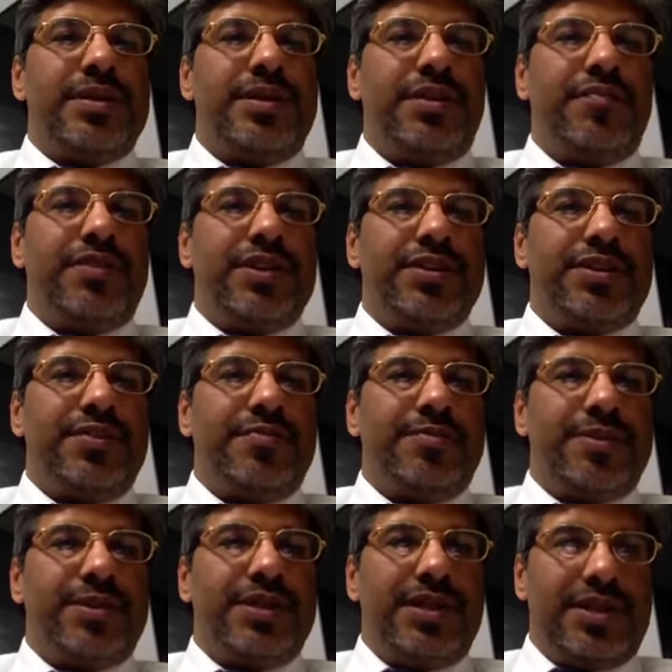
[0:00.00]
defective
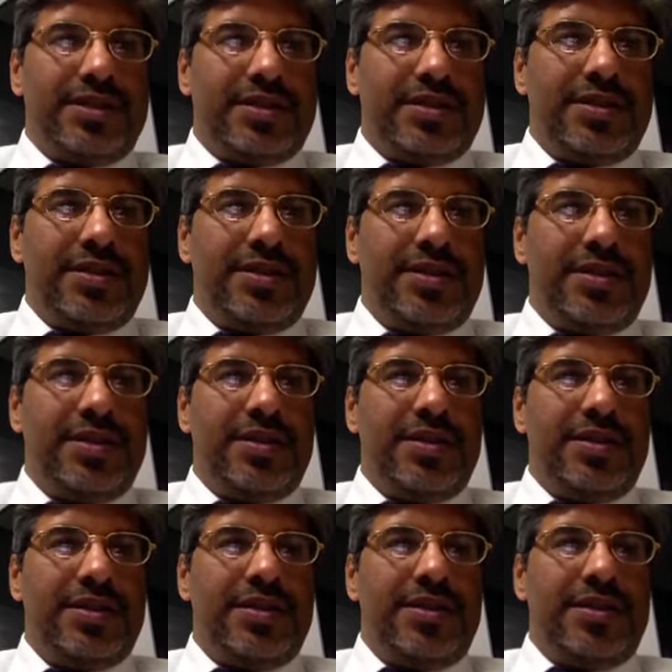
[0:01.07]
product
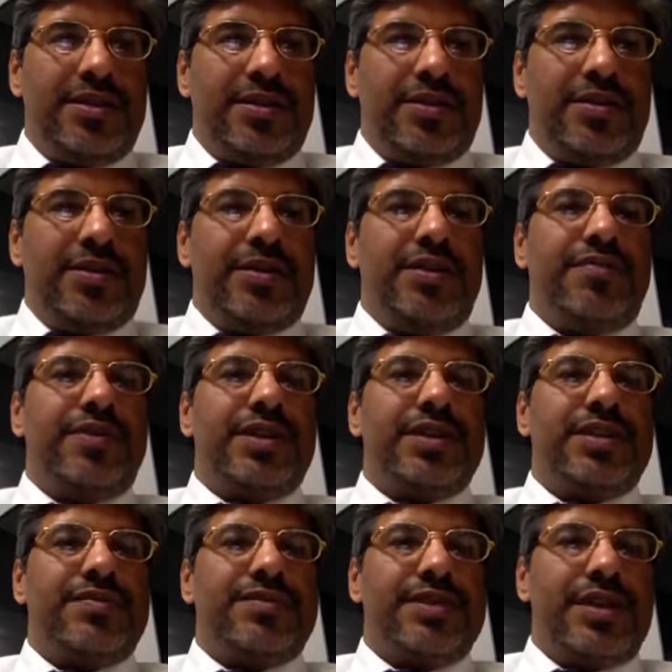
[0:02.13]
or
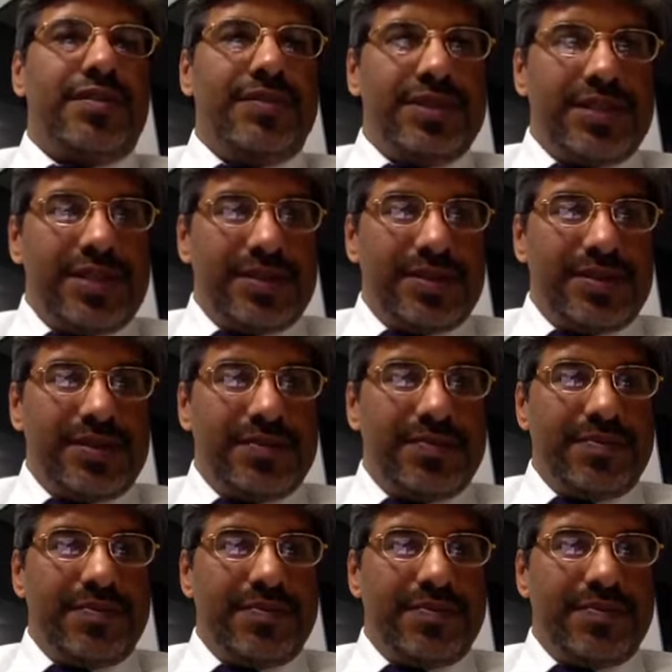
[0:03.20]
defective services,